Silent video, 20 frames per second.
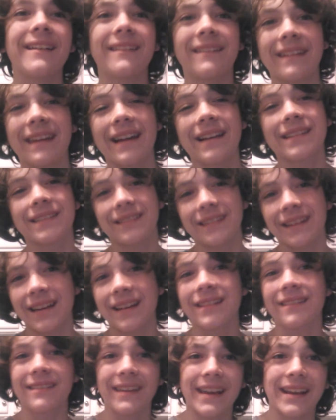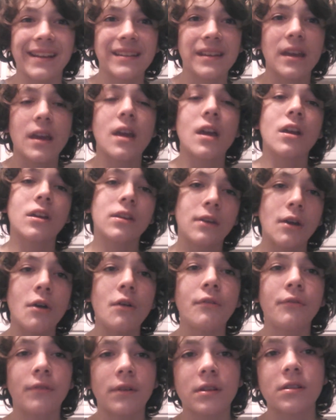React.
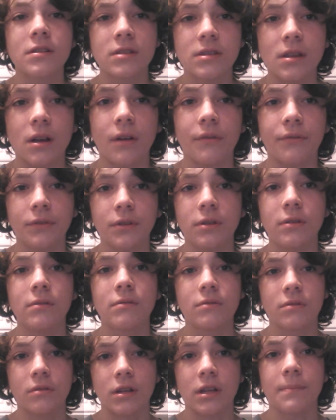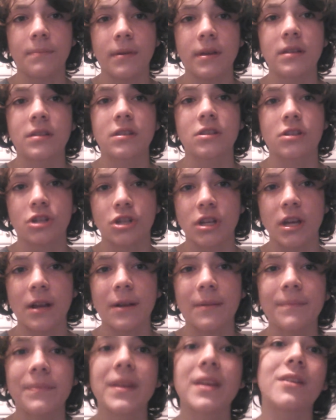Go fuck yourself, you greedy piece of
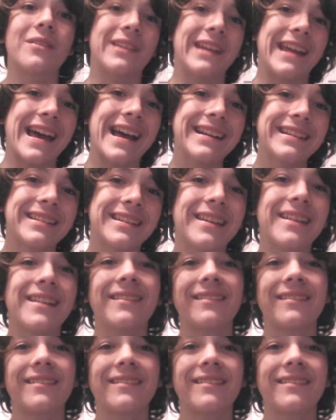shit. React.